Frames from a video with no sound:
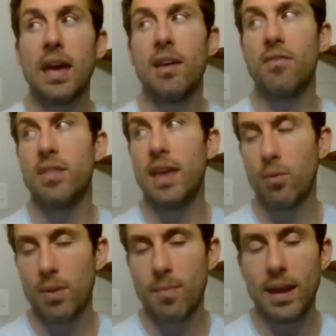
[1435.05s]
If they
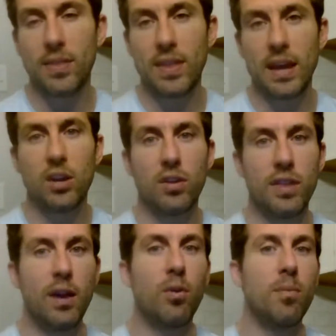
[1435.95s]
would have made it that year,
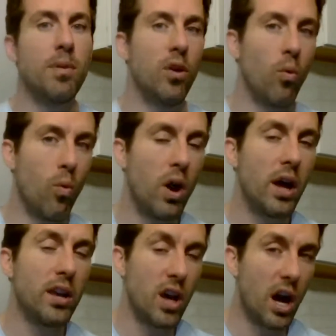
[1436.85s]
they would have been the
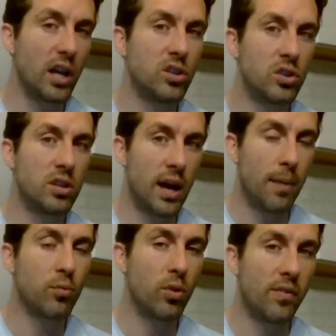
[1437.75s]
one
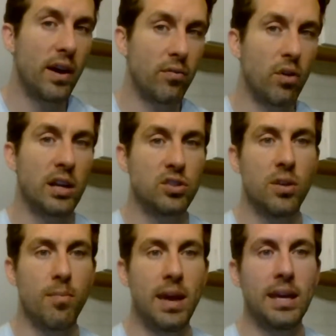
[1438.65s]
non-top 25
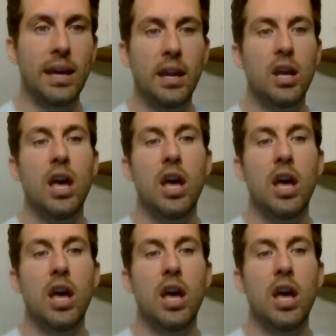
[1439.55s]
roster to make it.